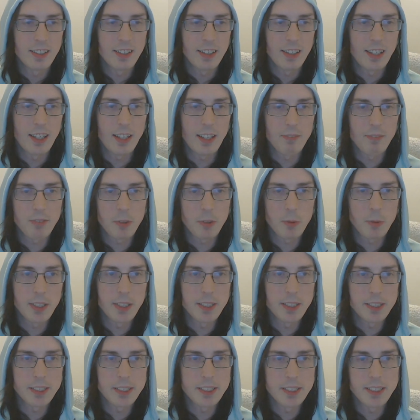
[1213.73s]

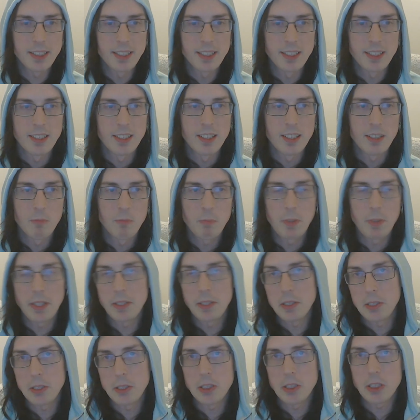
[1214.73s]
afterwards. But I'll
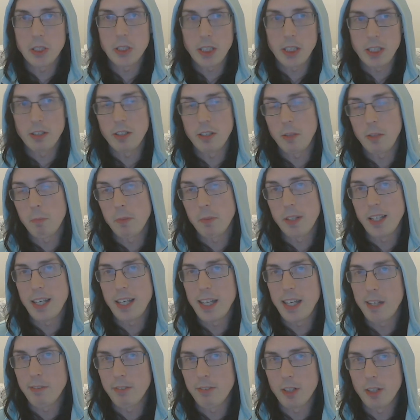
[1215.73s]
usually only
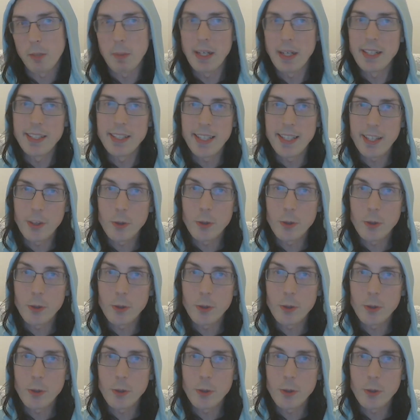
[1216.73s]
play for about like